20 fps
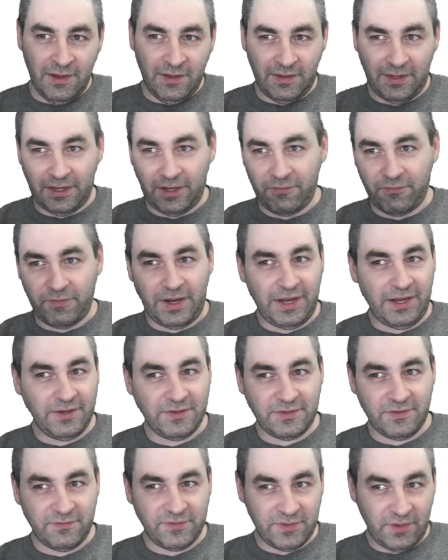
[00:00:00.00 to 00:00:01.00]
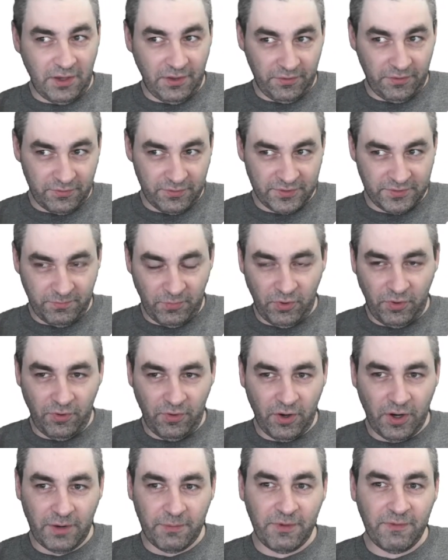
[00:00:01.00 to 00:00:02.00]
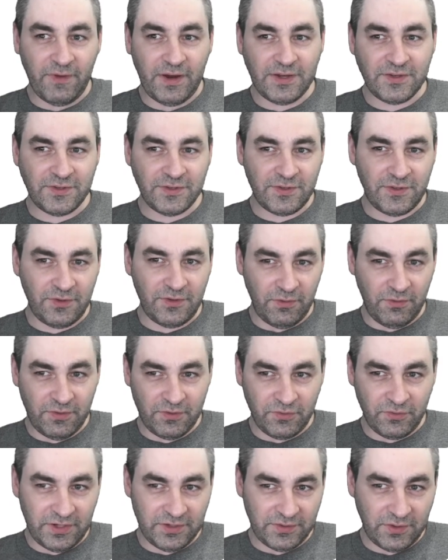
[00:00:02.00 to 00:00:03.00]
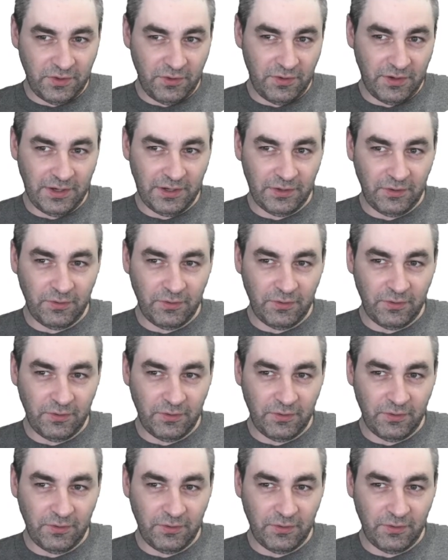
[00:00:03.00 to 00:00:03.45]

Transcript: arrays of other small ARM devices to do the transcoding.